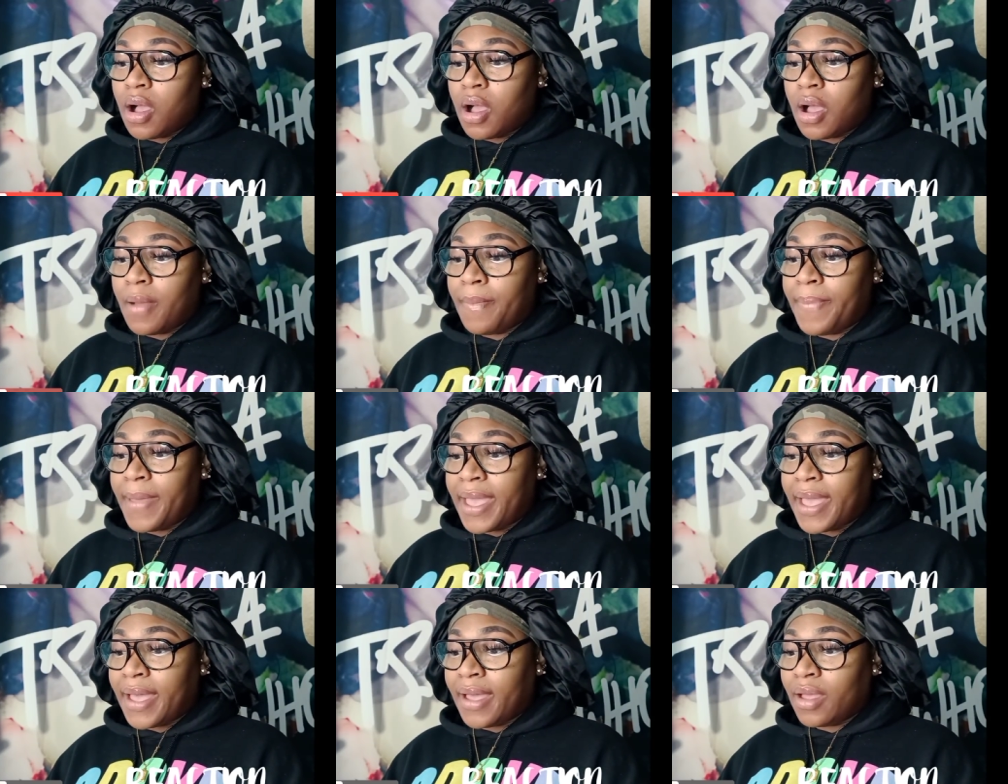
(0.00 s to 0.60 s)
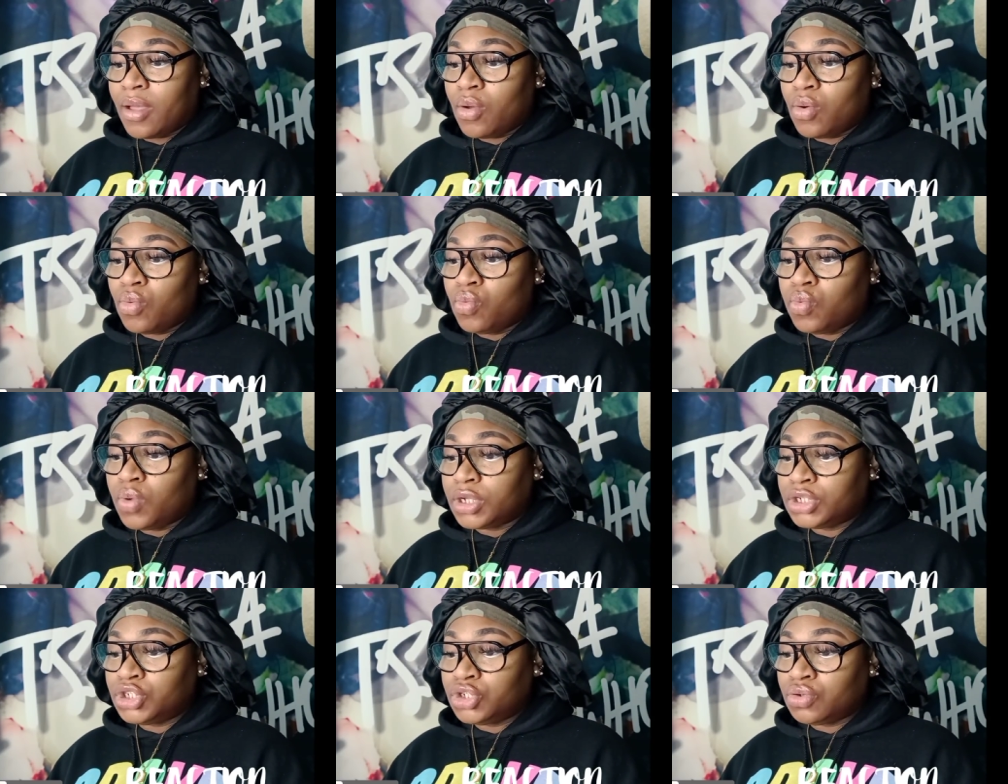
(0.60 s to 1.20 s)
about
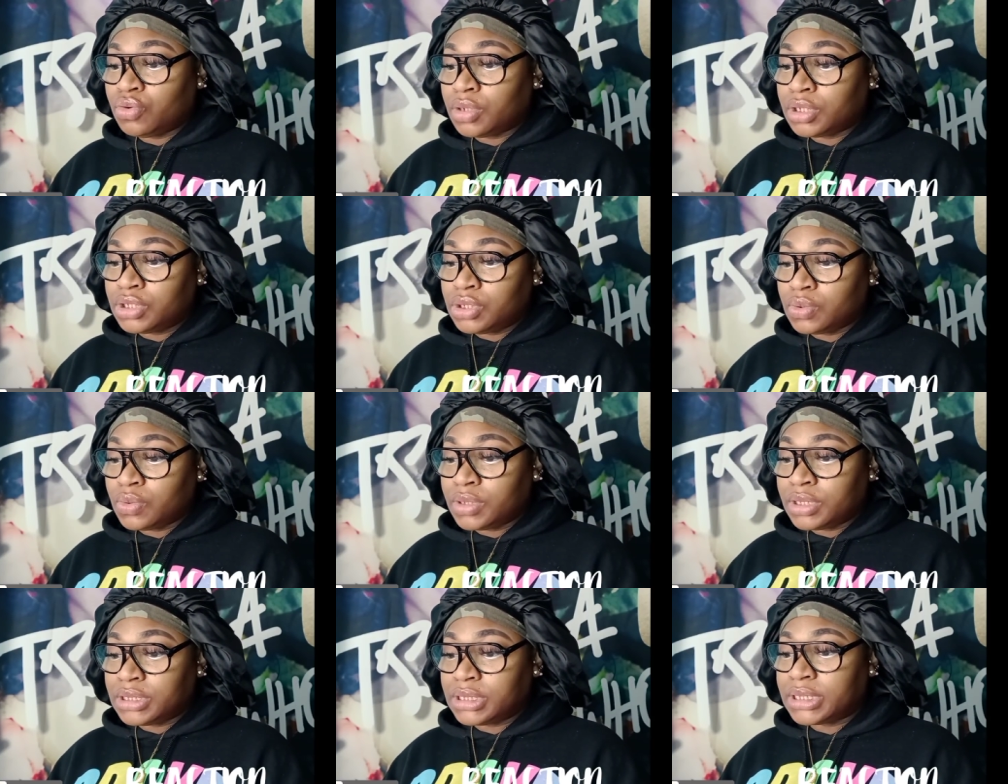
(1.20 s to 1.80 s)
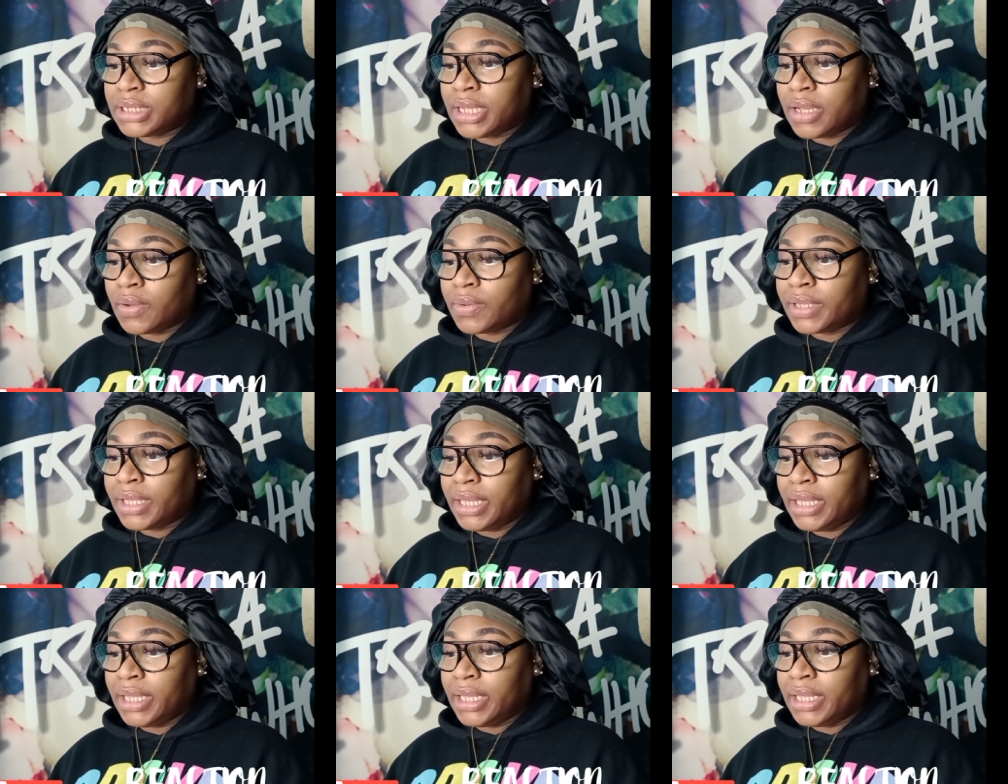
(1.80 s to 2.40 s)
what you are doing to your
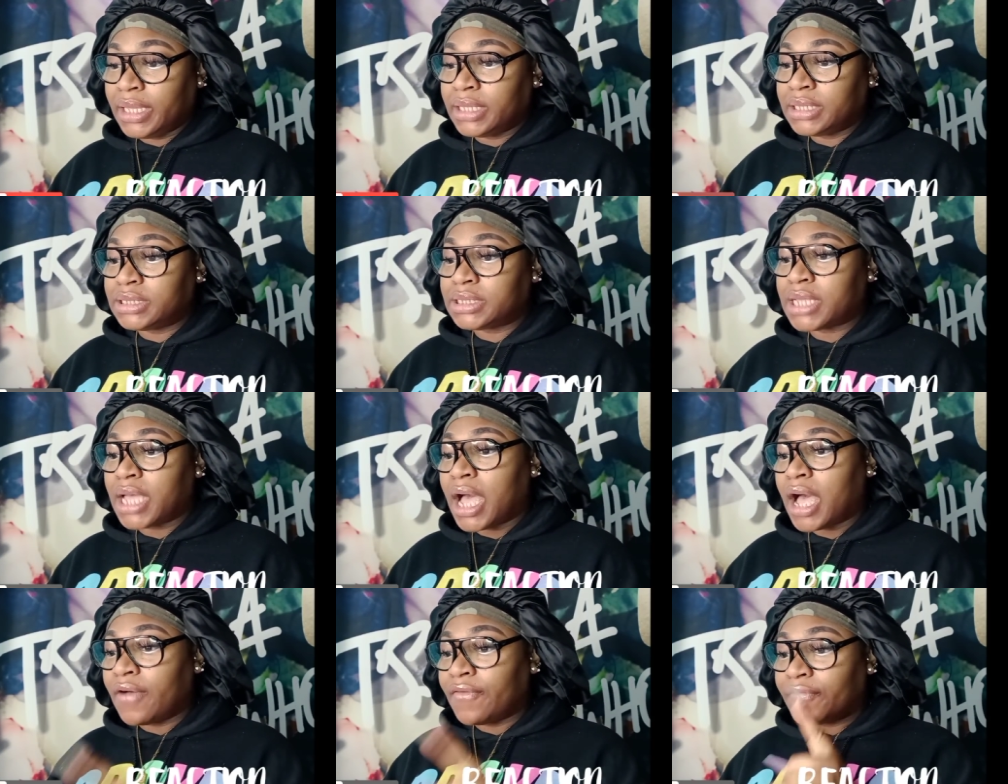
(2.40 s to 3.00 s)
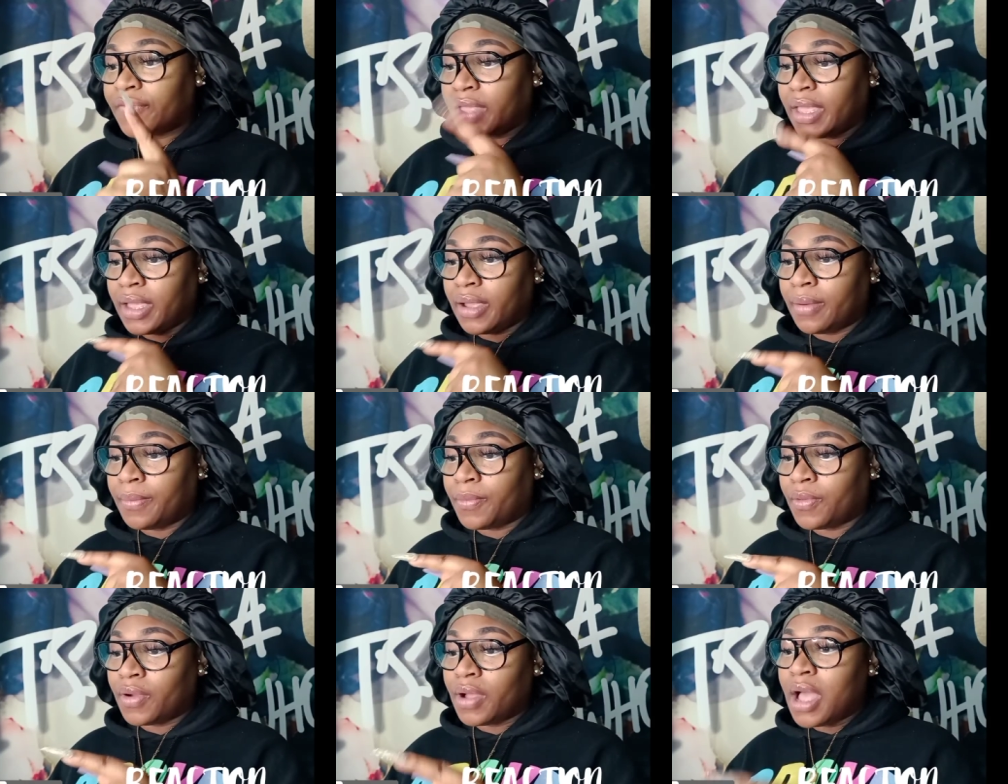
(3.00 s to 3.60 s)
kids off
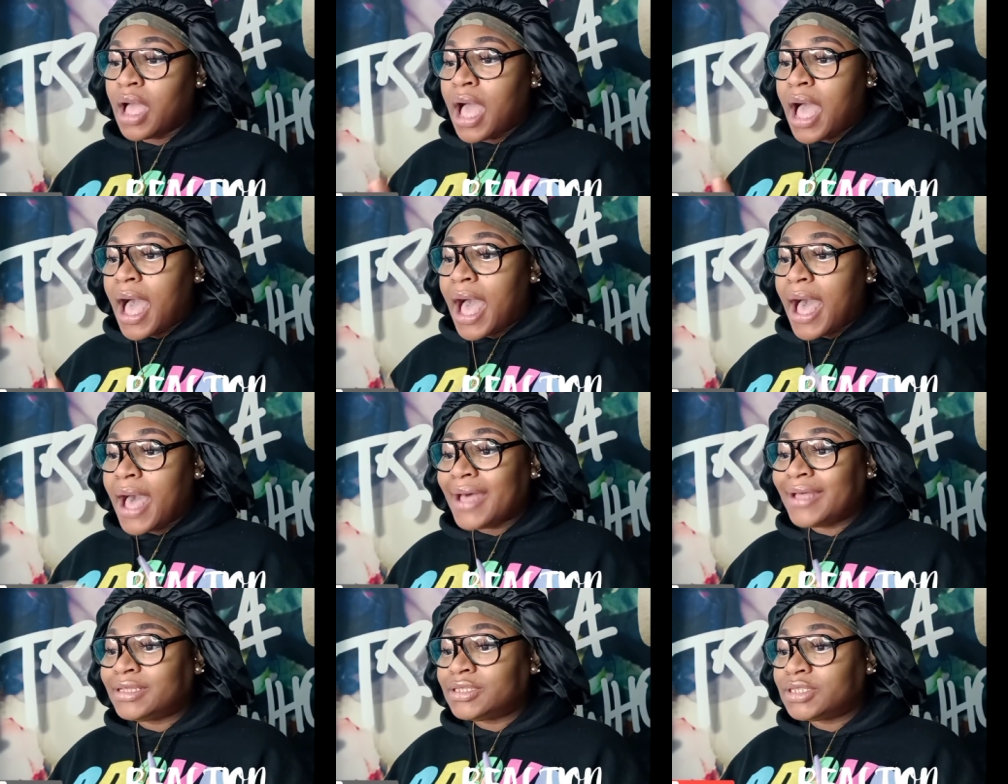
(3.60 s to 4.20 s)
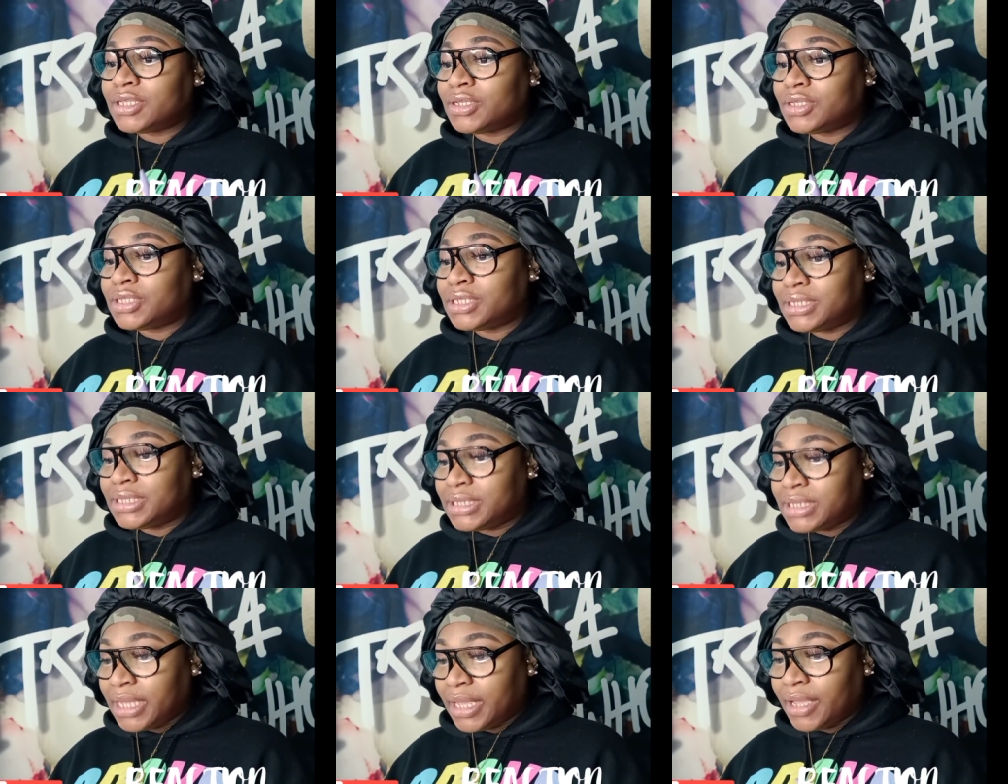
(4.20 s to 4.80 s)
camera. Also
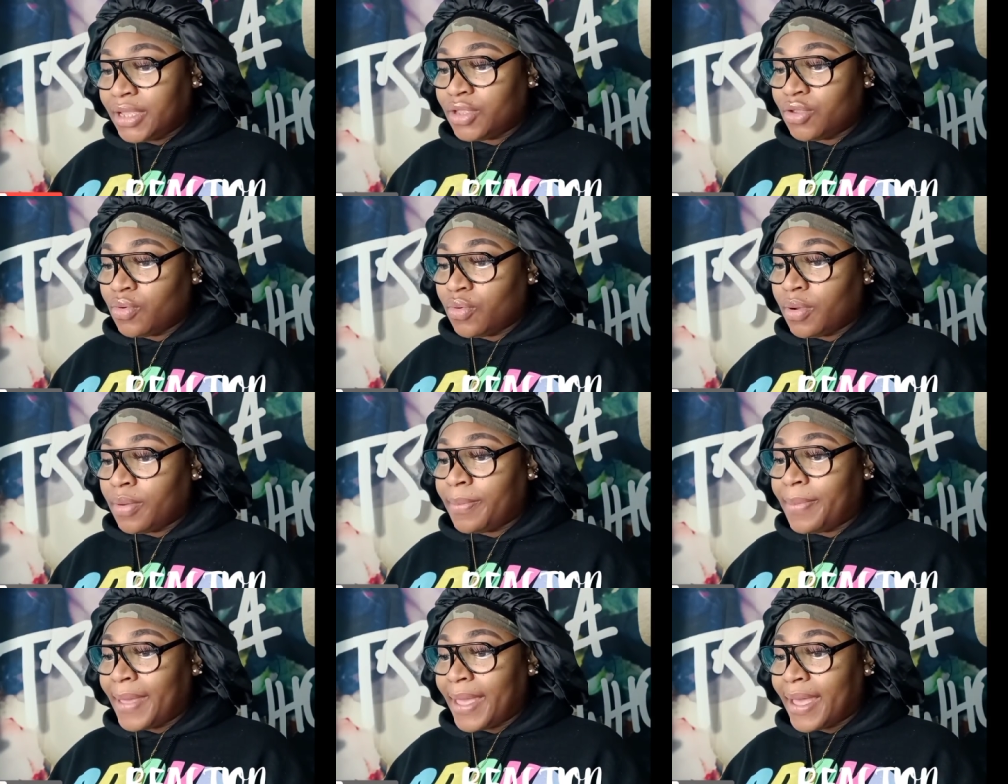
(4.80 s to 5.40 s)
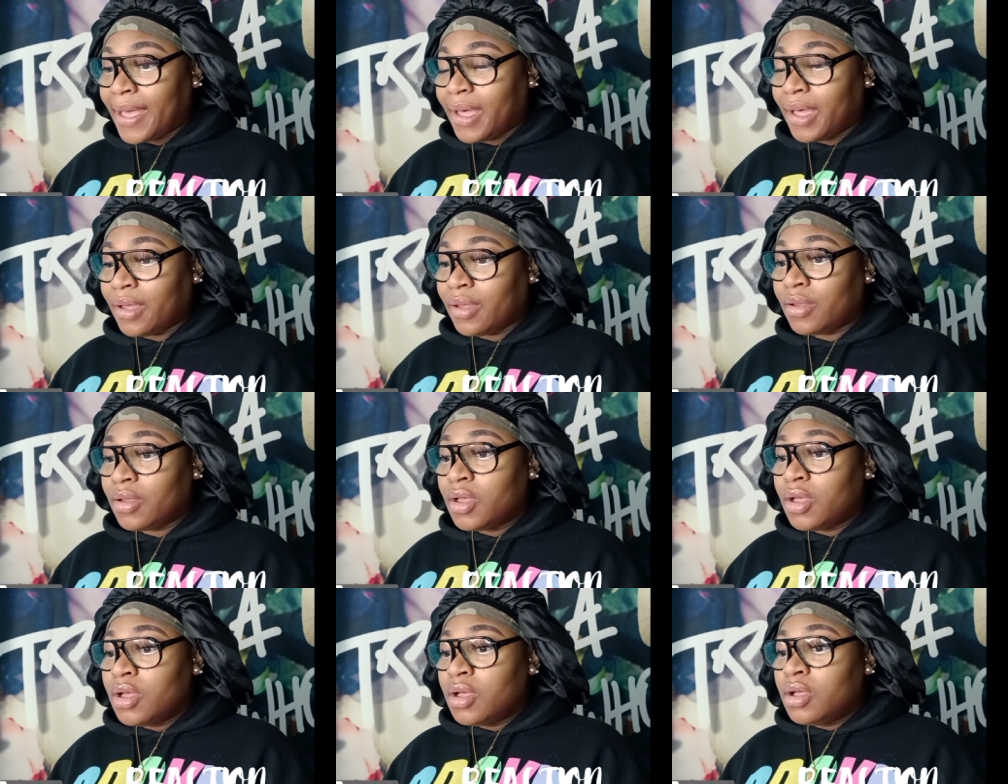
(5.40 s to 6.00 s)
to tell you
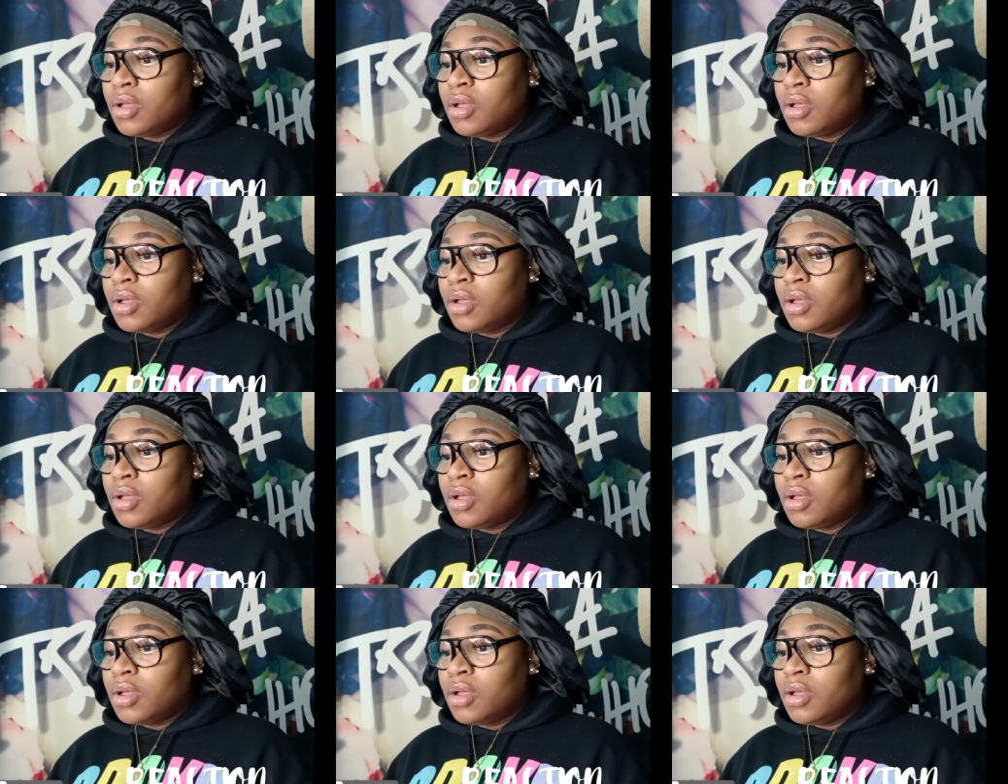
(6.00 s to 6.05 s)
about